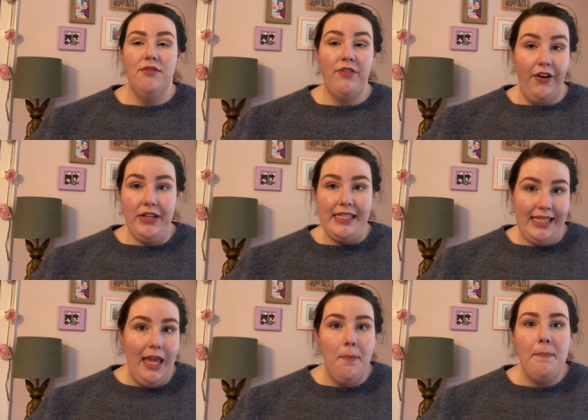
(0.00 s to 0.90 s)
very
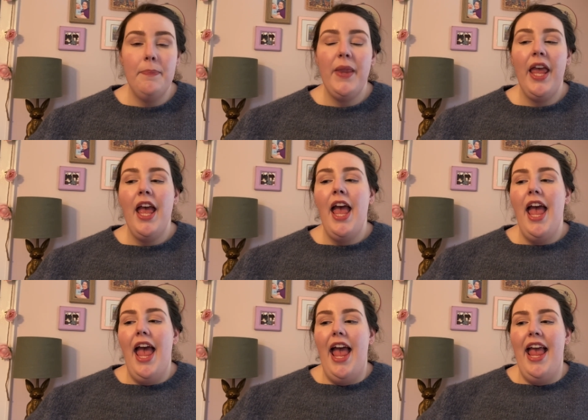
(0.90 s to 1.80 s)
slim.
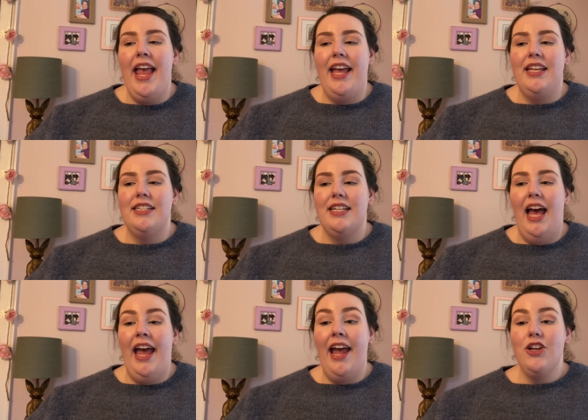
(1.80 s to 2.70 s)
And
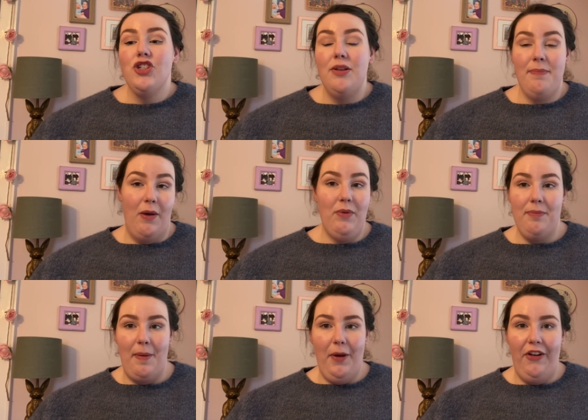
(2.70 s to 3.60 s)
I actually met with
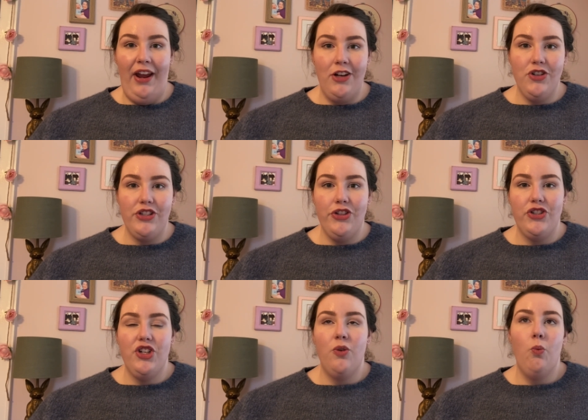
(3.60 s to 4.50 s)
my bariatric
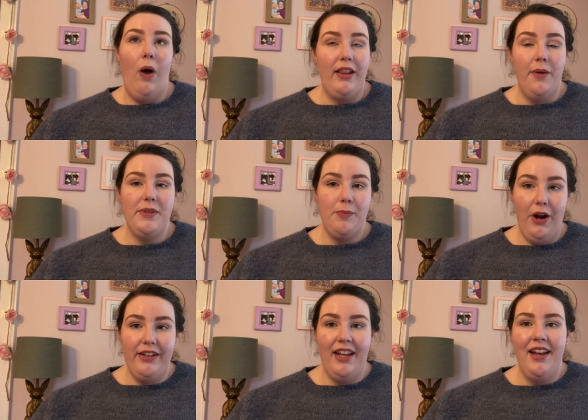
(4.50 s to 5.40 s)
surgeon while I was
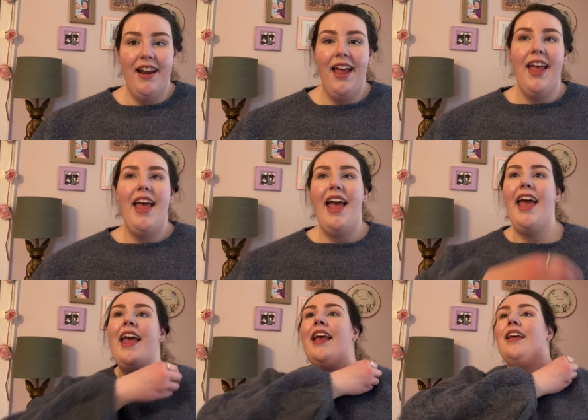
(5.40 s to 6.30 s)
pregnant.
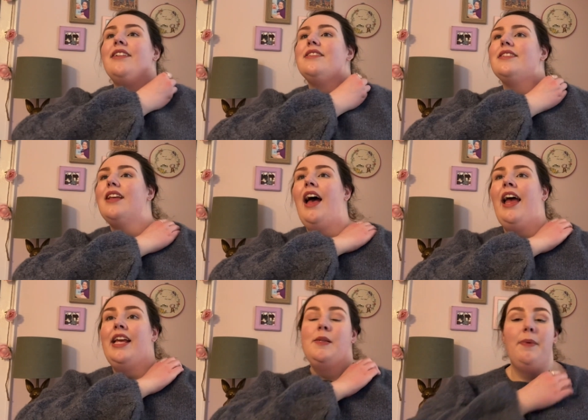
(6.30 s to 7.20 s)
And I
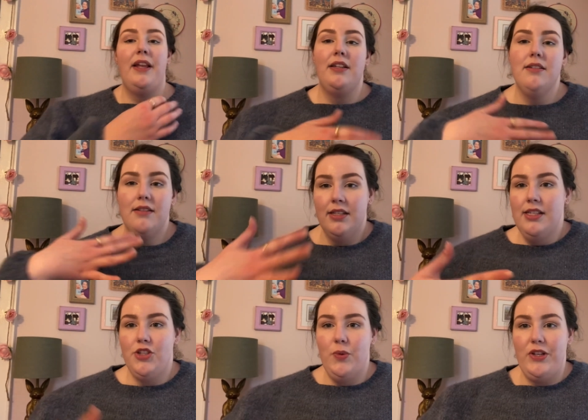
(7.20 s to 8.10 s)
explained the
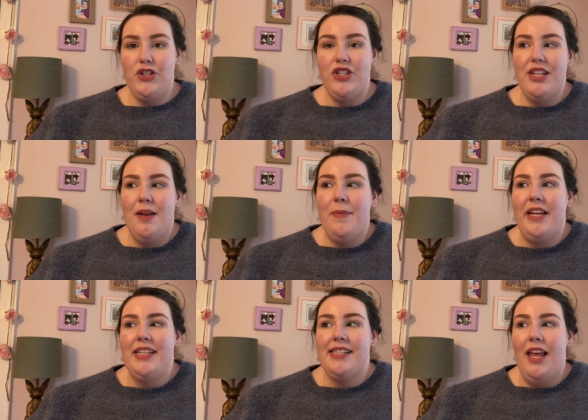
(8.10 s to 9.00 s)
situation to him and
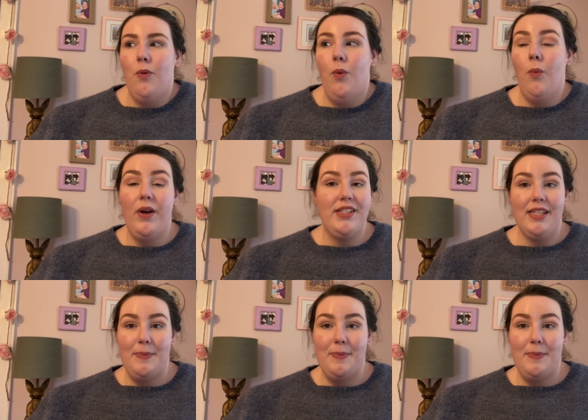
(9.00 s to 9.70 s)
he's like, well, what's his